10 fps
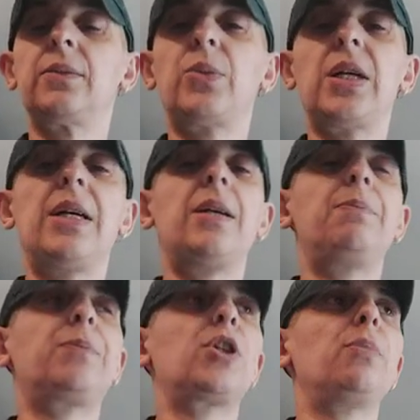Where
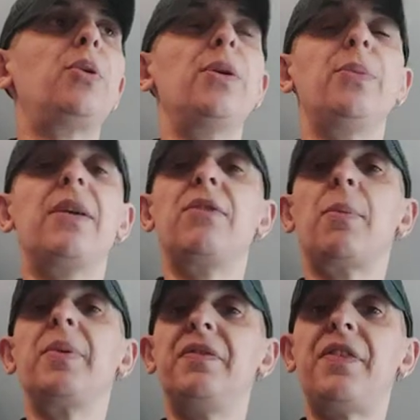to the point where I've
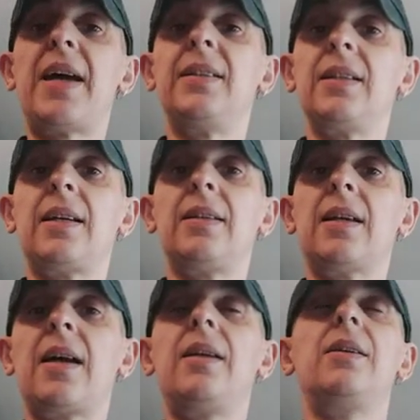not been fed,
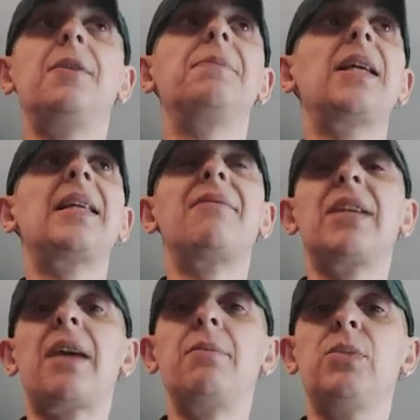and I, um, they
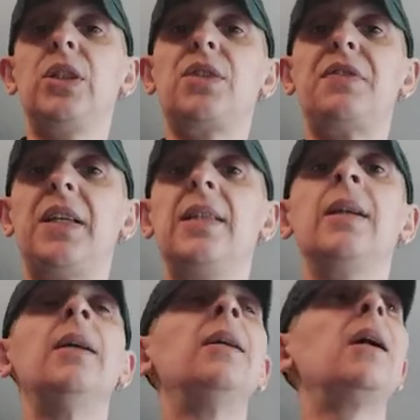never gave me money to
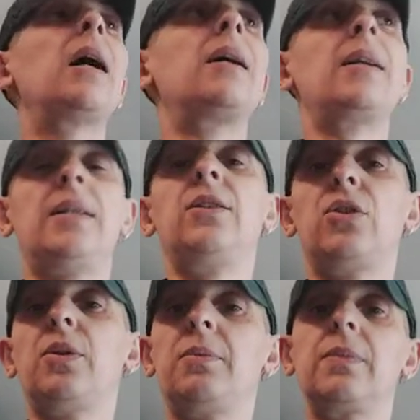feed, and I
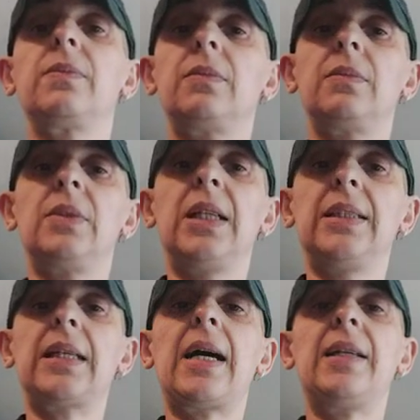ended up
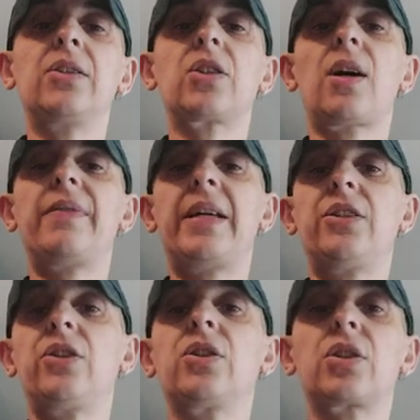nearly dying of starvation.